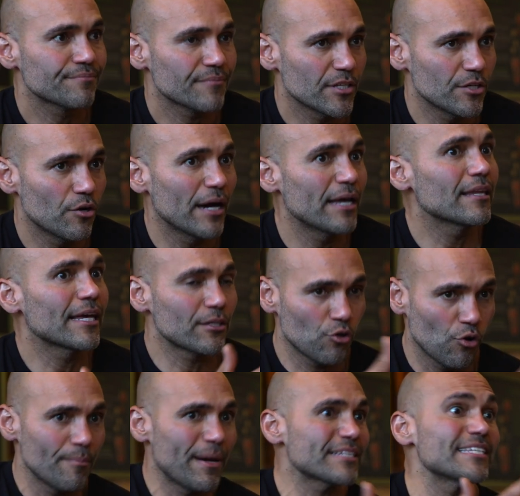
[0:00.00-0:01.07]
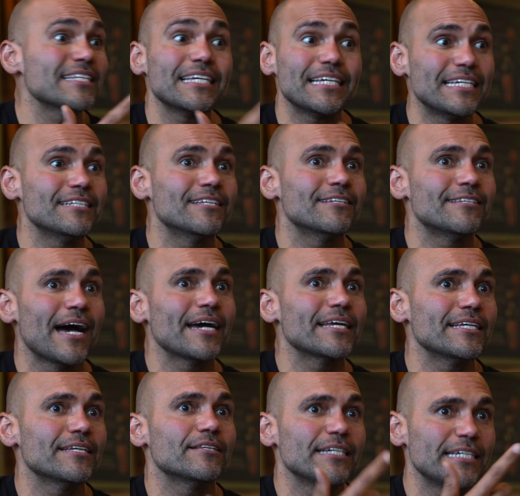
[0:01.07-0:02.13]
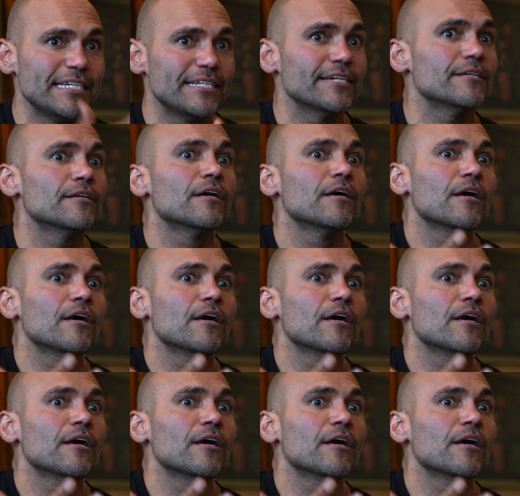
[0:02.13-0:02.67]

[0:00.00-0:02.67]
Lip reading: And like going back to the dine-in, the eat-in,